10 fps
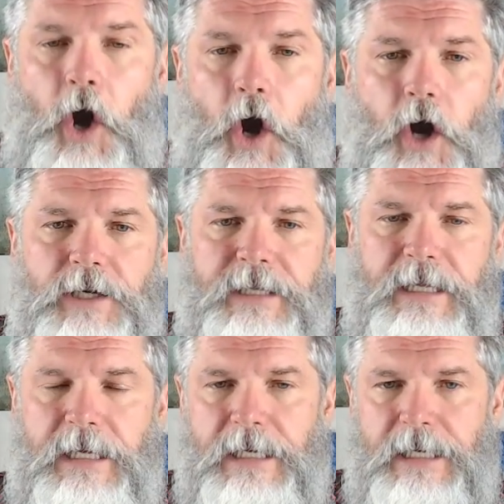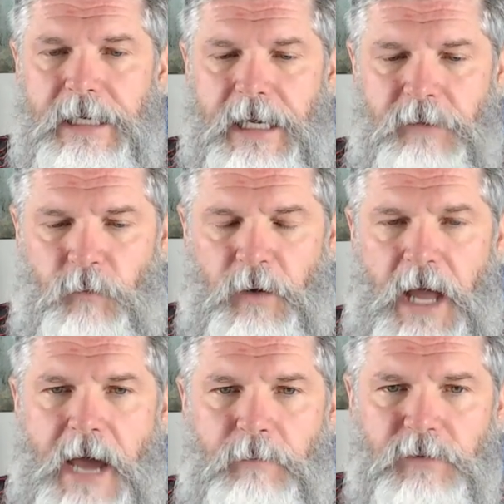Hardly a
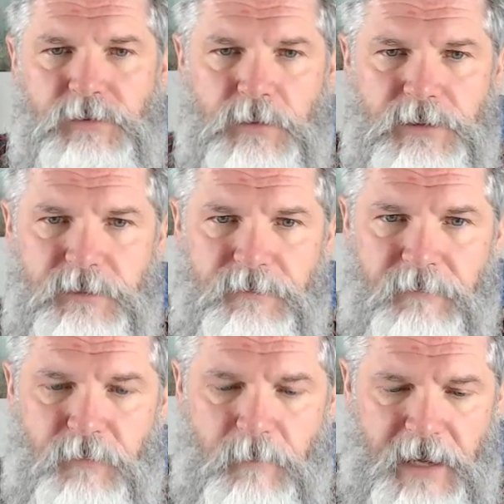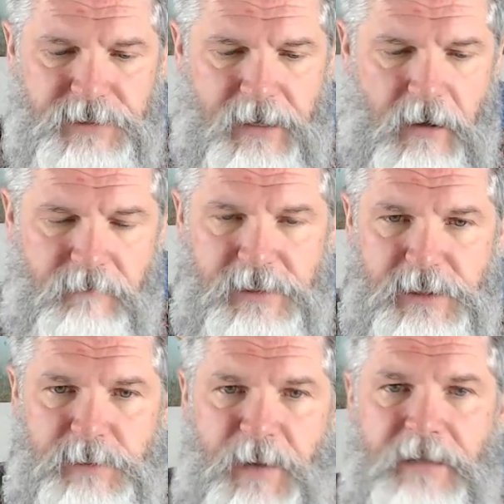reliable source of information. However, I
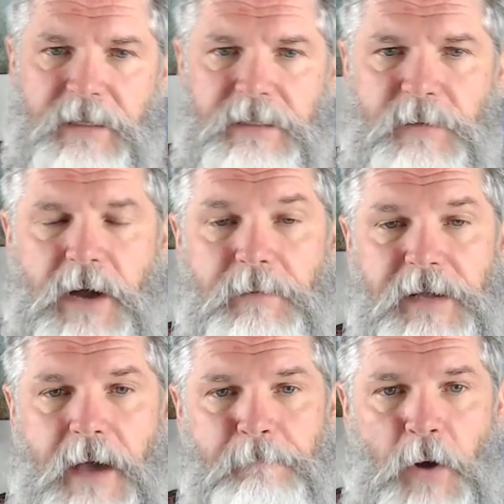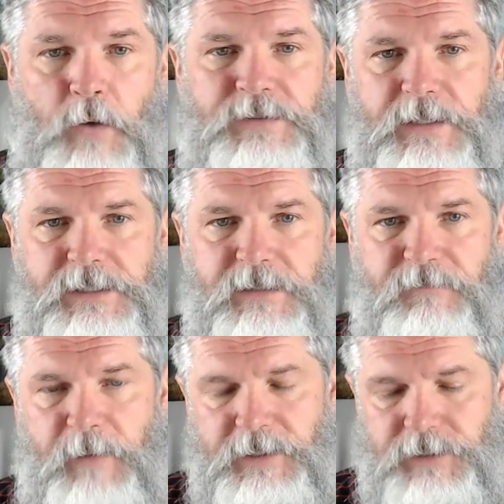suspect that they probably got most of this
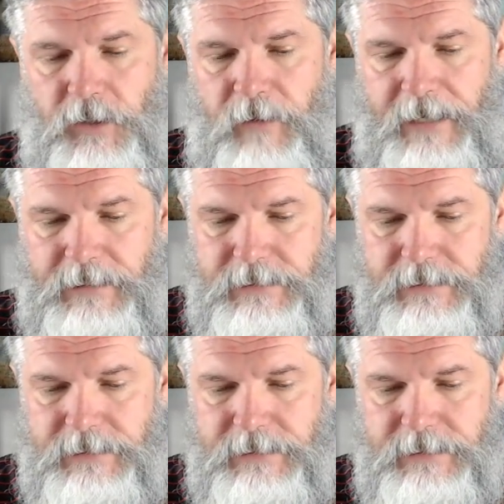information correct.